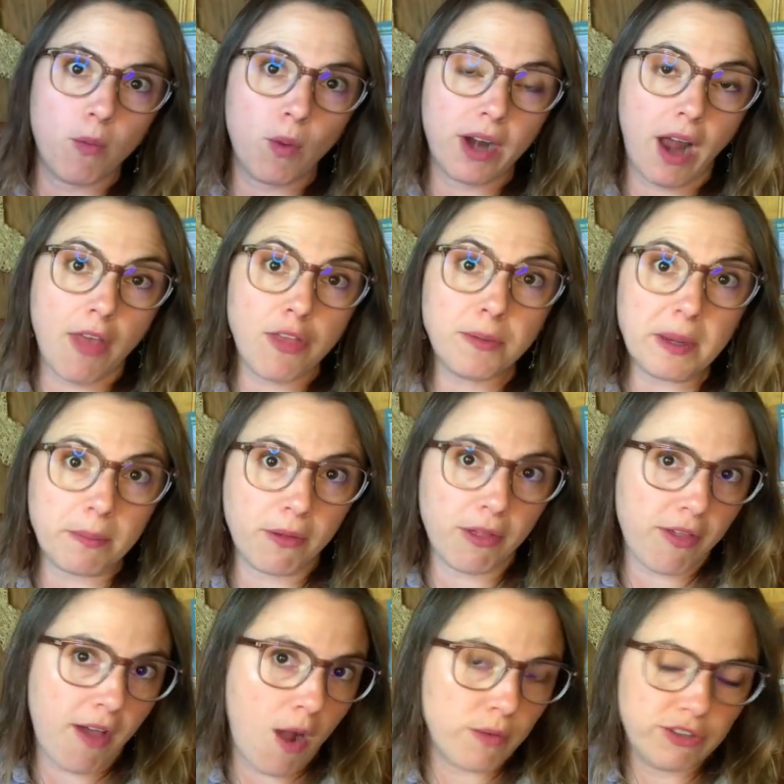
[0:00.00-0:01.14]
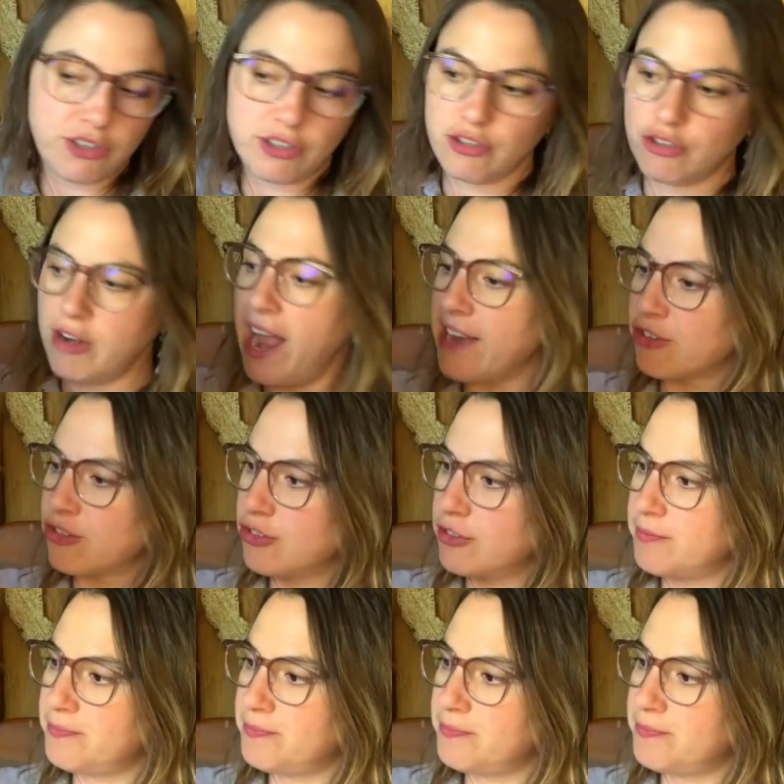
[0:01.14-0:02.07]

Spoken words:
what other people thought was just trash.